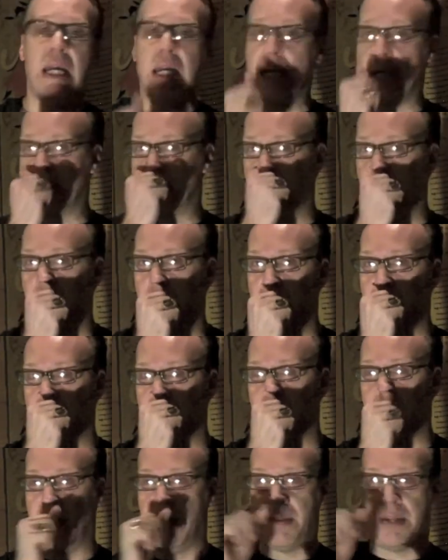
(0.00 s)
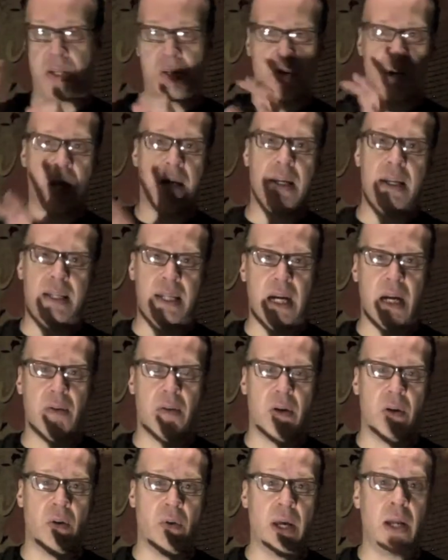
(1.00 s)
He saw me at the
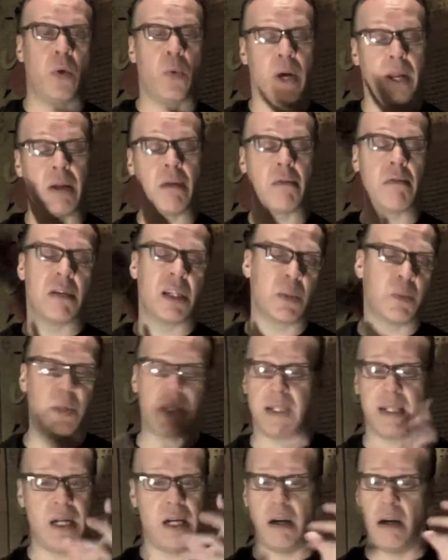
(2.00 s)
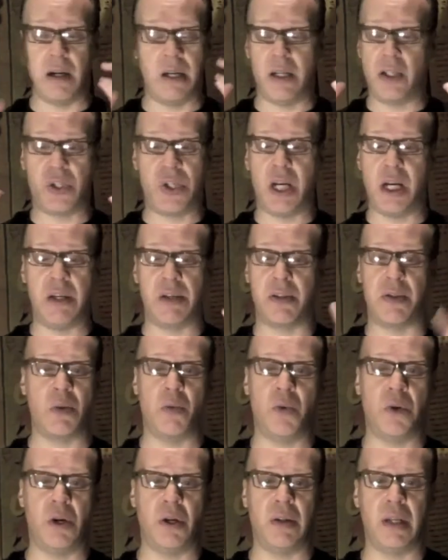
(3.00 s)
Trocadero, and Quentin Crisp was there, and it changed
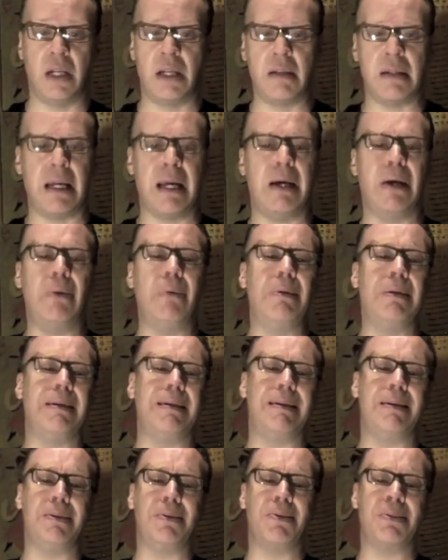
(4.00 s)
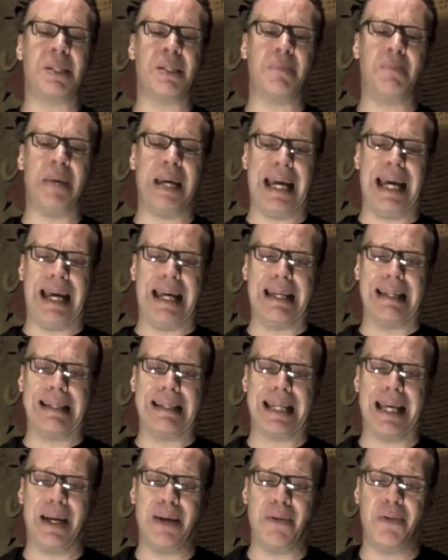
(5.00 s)
the world. And he goes, "Oh, look at your
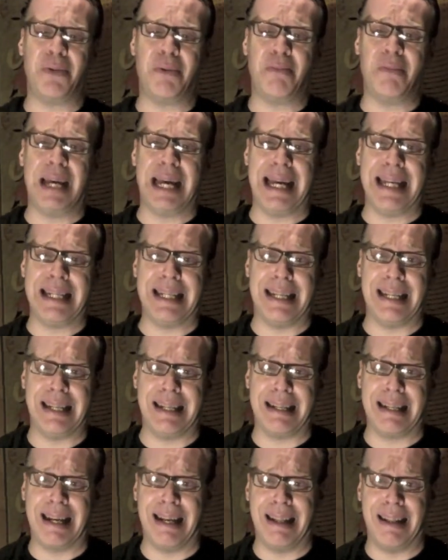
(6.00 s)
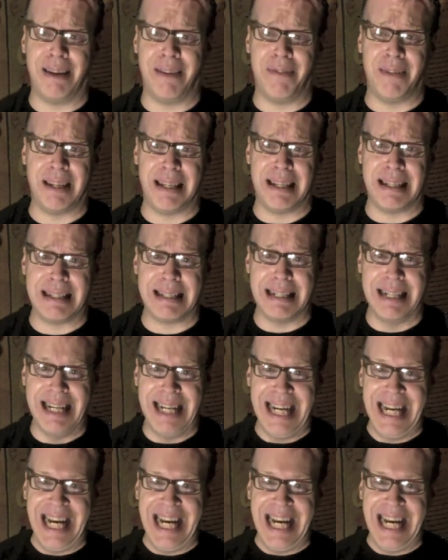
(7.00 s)
spat! How dramatic! I love it."